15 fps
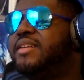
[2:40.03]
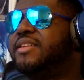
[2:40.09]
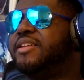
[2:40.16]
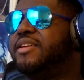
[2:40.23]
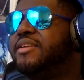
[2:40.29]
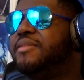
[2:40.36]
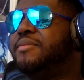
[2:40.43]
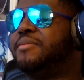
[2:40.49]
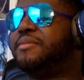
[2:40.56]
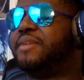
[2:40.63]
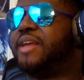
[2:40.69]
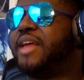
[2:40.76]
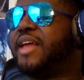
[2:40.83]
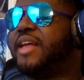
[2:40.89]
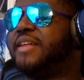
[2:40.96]

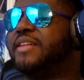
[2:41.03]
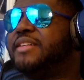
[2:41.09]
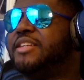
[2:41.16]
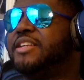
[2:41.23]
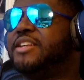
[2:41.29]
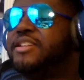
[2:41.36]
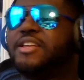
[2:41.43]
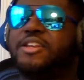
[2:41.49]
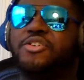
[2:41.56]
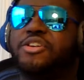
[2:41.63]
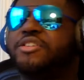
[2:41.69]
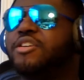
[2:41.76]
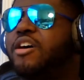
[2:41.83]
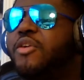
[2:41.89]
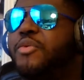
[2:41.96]
Then, as he continued
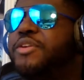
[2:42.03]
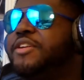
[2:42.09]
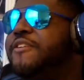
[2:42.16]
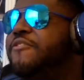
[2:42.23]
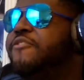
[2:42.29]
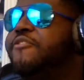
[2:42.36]
to talk, we see